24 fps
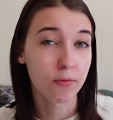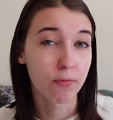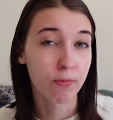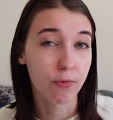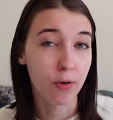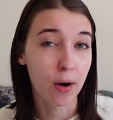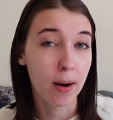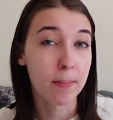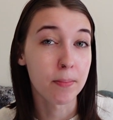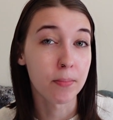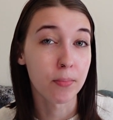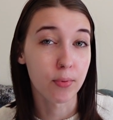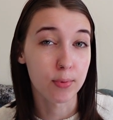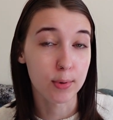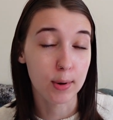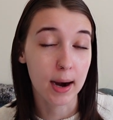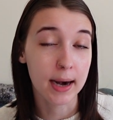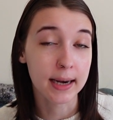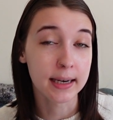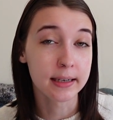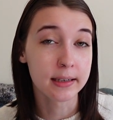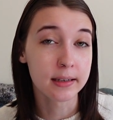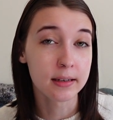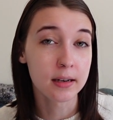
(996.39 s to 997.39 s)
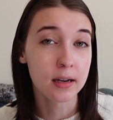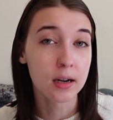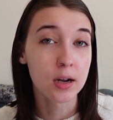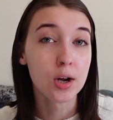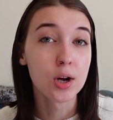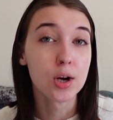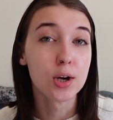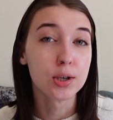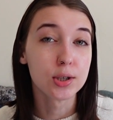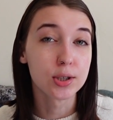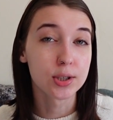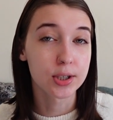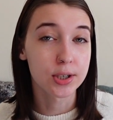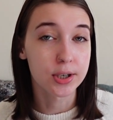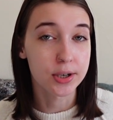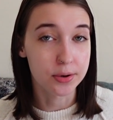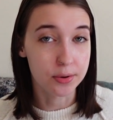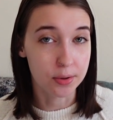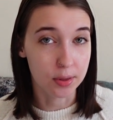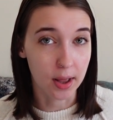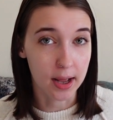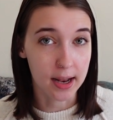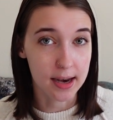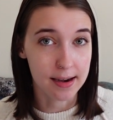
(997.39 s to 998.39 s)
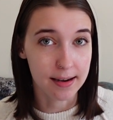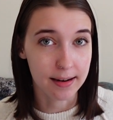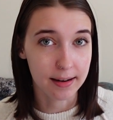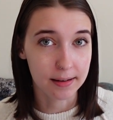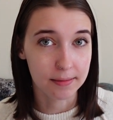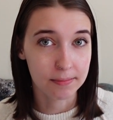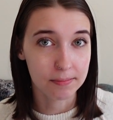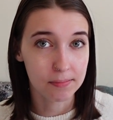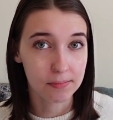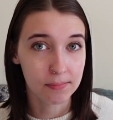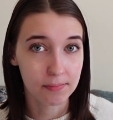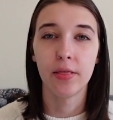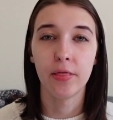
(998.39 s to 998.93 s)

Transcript: from Brighton to London.